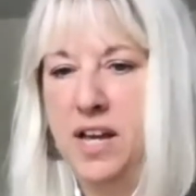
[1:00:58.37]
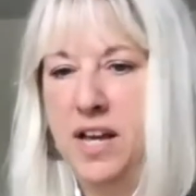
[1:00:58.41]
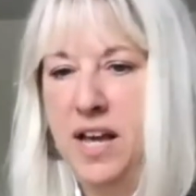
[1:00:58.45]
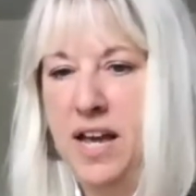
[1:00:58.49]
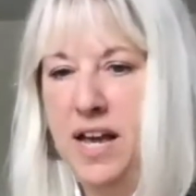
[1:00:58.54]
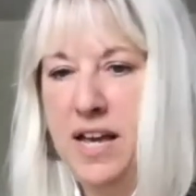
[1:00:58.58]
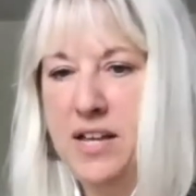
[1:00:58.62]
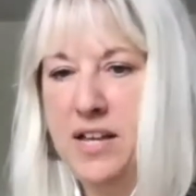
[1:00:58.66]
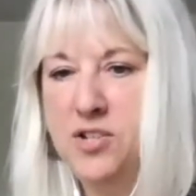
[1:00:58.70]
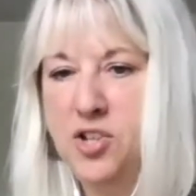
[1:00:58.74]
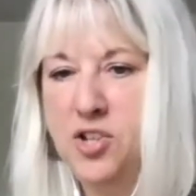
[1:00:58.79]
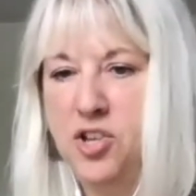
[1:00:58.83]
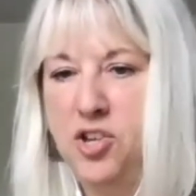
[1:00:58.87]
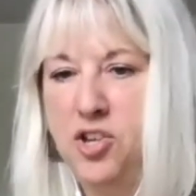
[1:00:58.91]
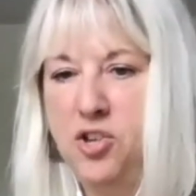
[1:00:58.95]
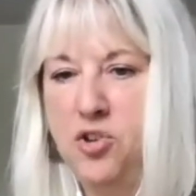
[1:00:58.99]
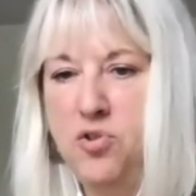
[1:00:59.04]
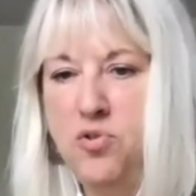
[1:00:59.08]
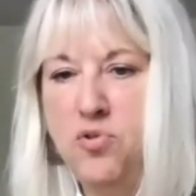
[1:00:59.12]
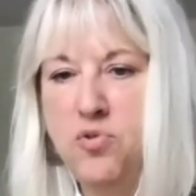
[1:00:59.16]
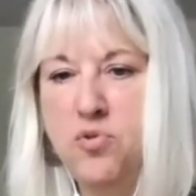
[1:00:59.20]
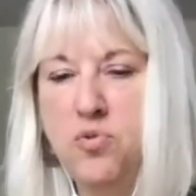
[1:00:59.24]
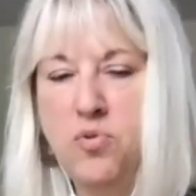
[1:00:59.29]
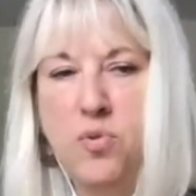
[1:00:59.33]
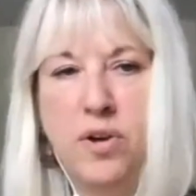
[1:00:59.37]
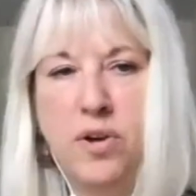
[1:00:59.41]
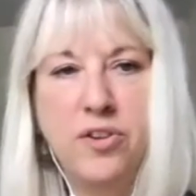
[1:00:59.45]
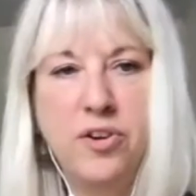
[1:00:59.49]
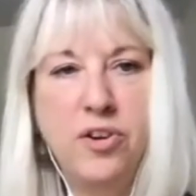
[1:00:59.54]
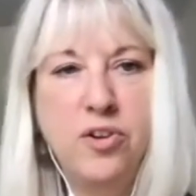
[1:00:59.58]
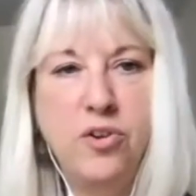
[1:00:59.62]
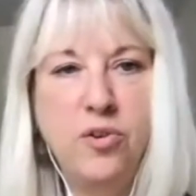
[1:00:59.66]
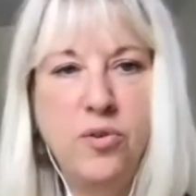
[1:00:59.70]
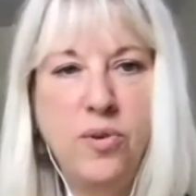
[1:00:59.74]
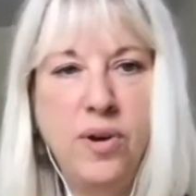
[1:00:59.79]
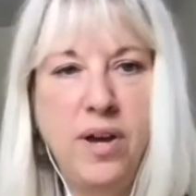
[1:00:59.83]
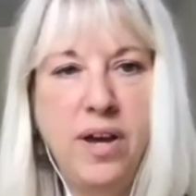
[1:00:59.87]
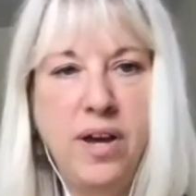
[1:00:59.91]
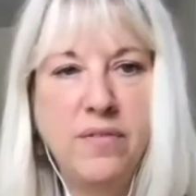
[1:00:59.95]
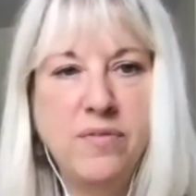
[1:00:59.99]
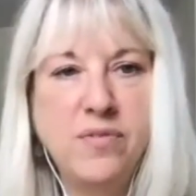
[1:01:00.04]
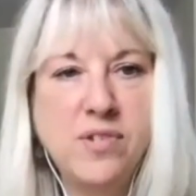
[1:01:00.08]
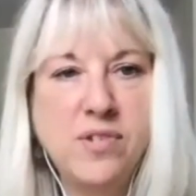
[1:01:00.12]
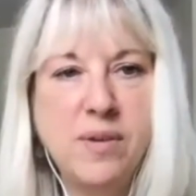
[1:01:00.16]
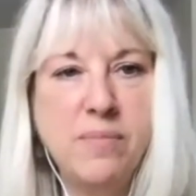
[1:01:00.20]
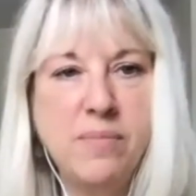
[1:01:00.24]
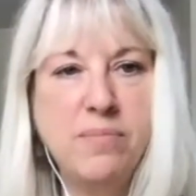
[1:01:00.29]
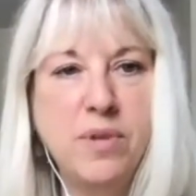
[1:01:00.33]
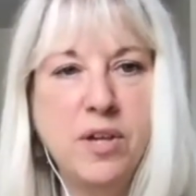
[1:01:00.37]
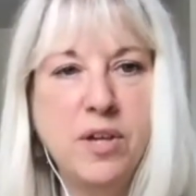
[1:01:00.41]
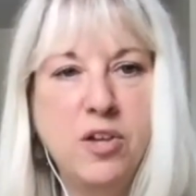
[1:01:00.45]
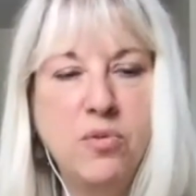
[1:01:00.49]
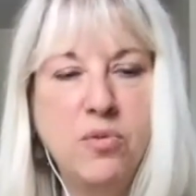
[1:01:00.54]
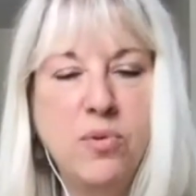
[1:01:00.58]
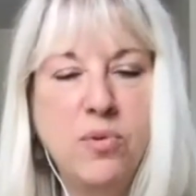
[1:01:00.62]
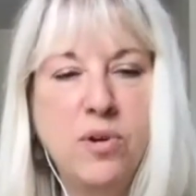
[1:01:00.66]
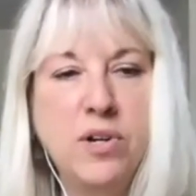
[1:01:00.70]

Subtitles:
ask you whether you have something you want to